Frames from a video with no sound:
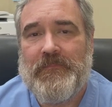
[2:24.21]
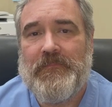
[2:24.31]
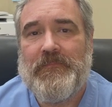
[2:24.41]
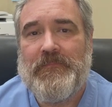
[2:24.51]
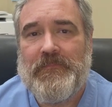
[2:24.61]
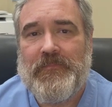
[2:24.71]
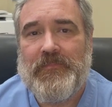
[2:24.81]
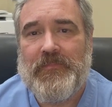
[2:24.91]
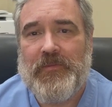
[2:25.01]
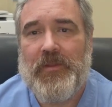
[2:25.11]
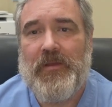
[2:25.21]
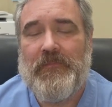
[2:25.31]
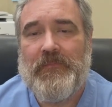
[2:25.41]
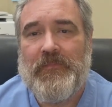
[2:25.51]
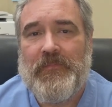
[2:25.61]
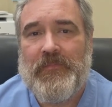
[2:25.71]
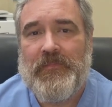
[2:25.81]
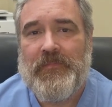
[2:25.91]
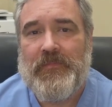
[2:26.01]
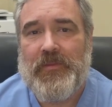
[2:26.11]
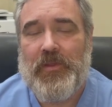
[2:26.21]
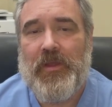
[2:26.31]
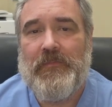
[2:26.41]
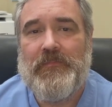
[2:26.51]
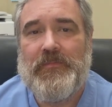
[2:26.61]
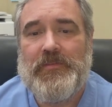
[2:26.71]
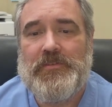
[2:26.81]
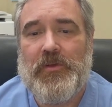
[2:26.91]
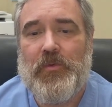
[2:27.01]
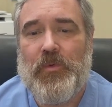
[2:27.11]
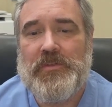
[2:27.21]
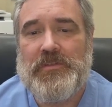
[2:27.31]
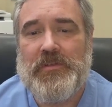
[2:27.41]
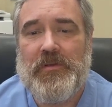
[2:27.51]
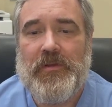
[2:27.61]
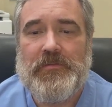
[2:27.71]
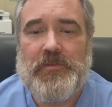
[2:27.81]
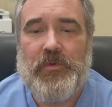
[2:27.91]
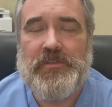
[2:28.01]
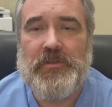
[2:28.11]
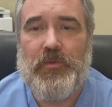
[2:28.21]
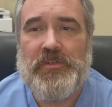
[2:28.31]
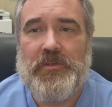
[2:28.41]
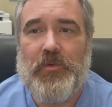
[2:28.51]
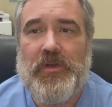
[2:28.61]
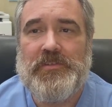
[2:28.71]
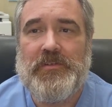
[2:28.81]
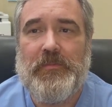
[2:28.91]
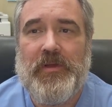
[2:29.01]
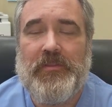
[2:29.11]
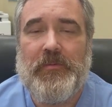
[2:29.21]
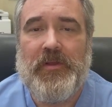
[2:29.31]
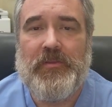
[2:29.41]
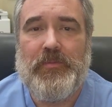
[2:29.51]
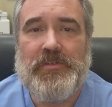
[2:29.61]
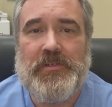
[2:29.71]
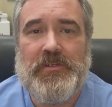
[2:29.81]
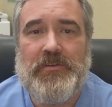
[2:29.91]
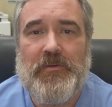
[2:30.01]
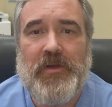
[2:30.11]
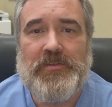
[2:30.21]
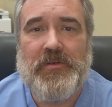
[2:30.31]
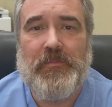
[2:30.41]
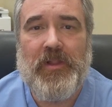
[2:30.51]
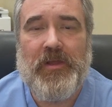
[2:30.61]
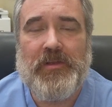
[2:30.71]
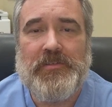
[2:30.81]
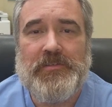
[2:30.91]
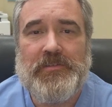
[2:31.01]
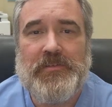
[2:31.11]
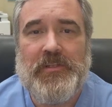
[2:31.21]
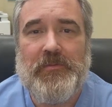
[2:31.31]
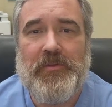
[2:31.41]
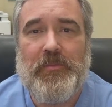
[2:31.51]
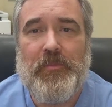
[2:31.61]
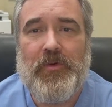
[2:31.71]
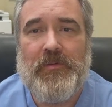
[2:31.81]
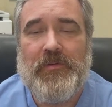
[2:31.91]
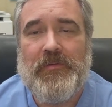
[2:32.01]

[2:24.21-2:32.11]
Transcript: Mm-hmm. Okay. Okay. So what's the so what's the the question about about the procedure about your blockages? Can you give me a little bit more?